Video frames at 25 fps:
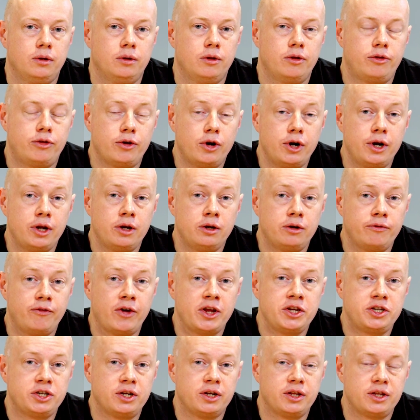The third
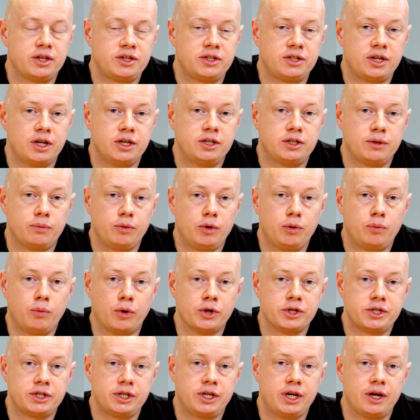intervention at this stage that we'd
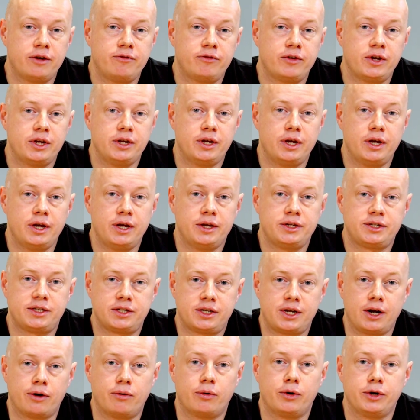want to give is
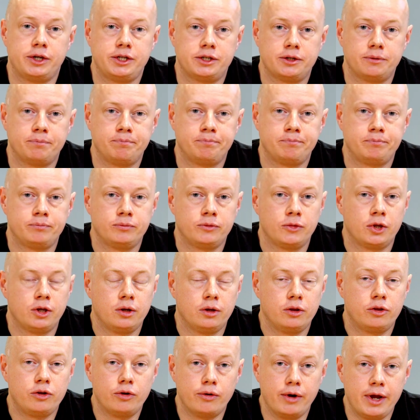steroids.
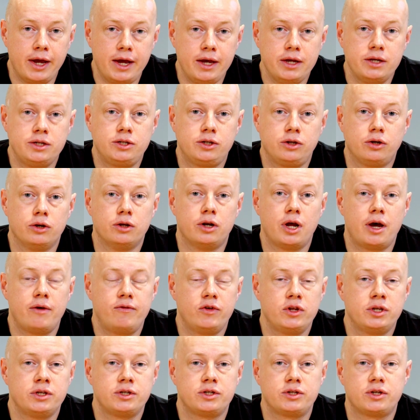There is good
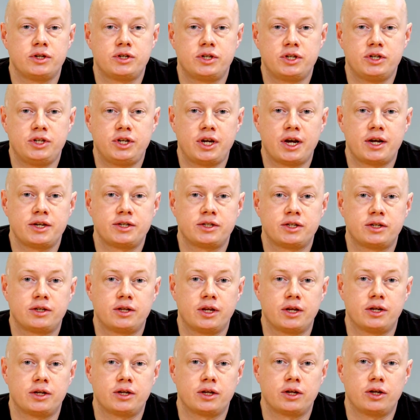evidence to suggest
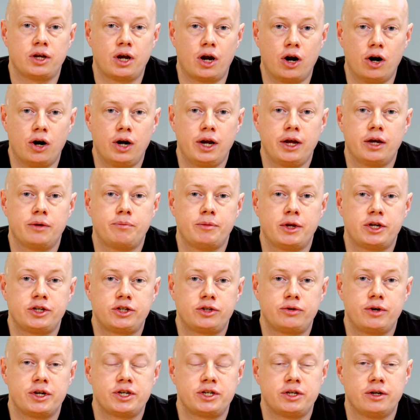that early
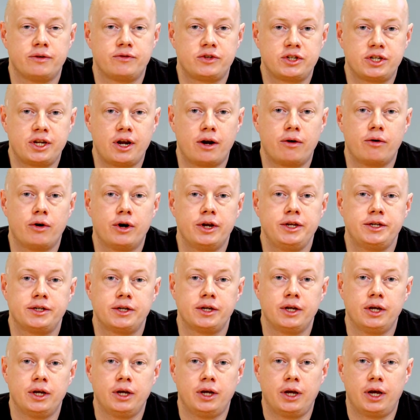administration of
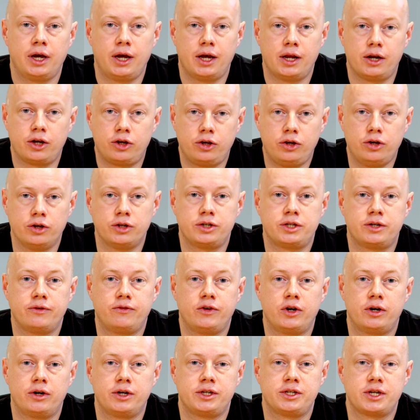steroids in acute
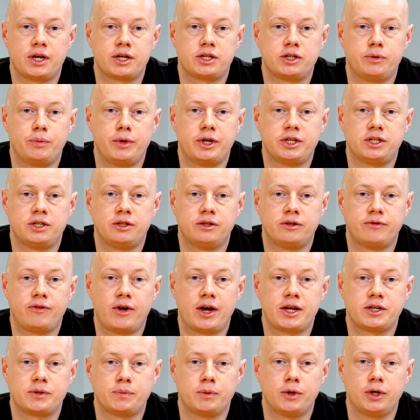severe exacerbations of
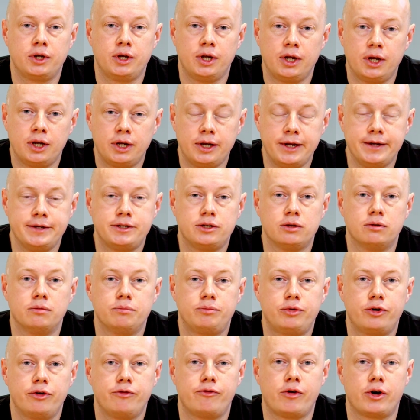asthma lead to
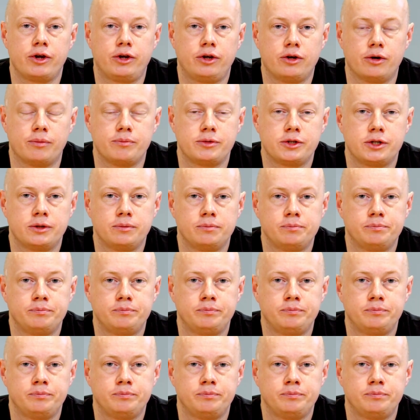improved outcomes.